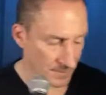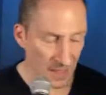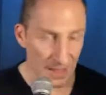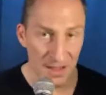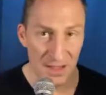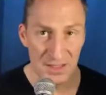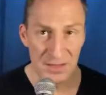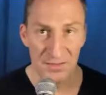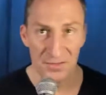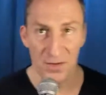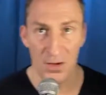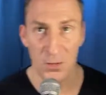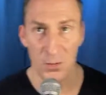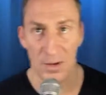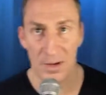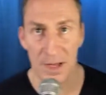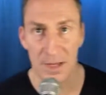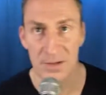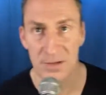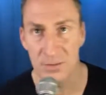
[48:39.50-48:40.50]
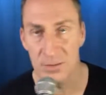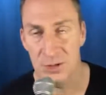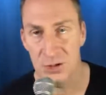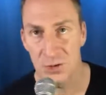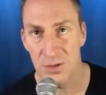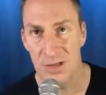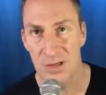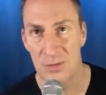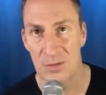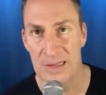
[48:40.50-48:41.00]
That's a fun one. I do
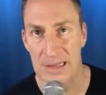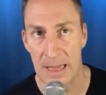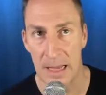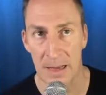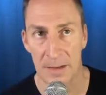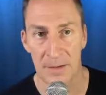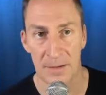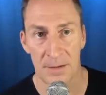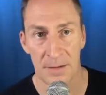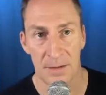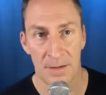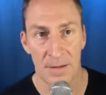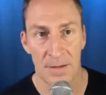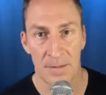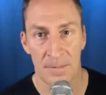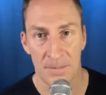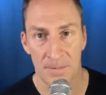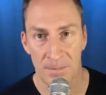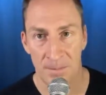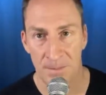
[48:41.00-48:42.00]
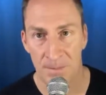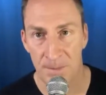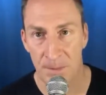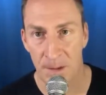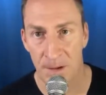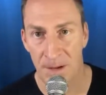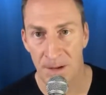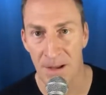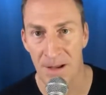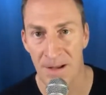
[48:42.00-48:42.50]
enjoy doing that.
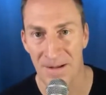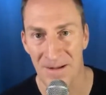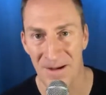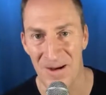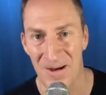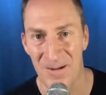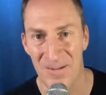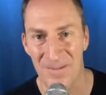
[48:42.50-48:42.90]
I